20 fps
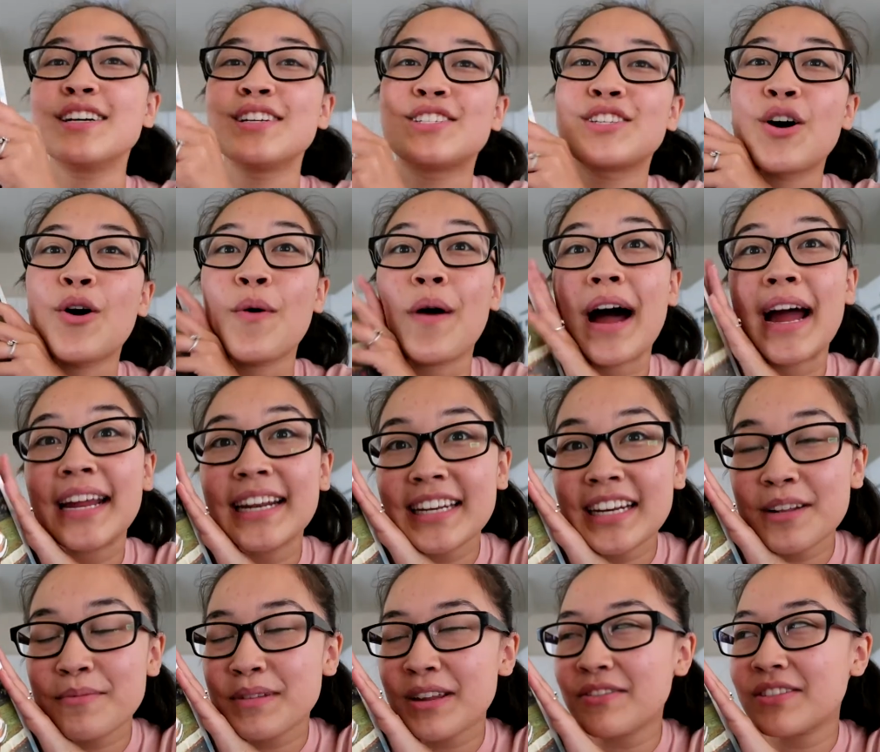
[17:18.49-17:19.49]
So I
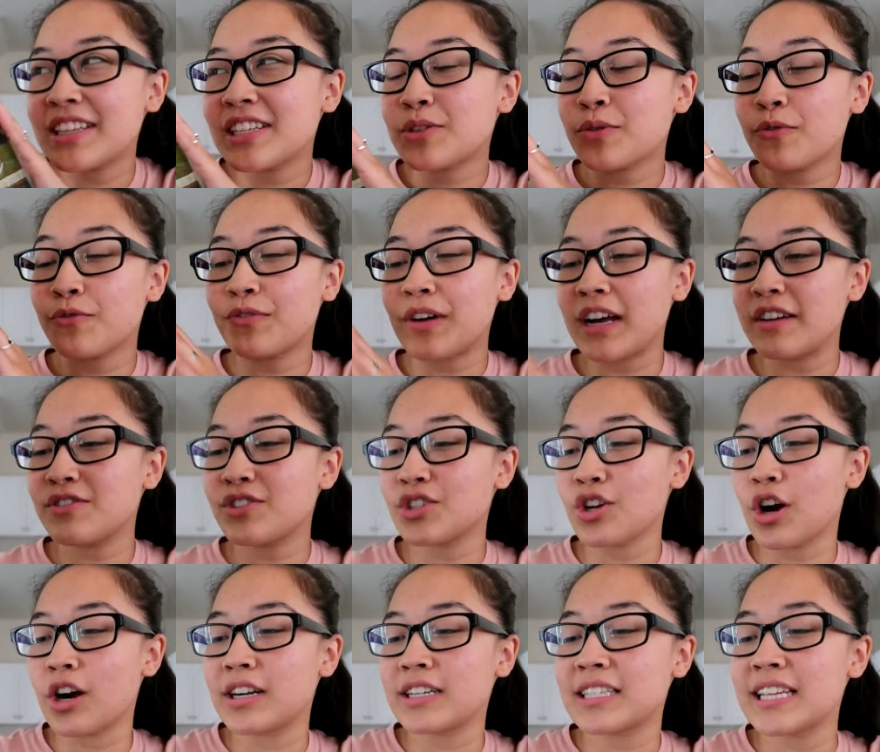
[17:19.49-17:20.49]
ended up giving this one 5
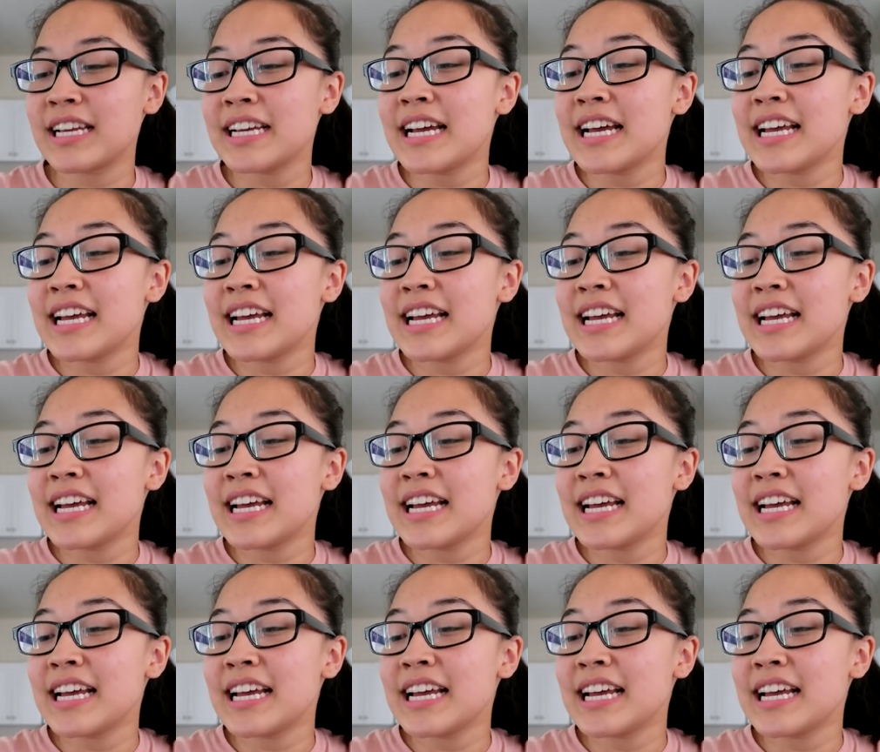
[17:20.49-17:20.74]
stars.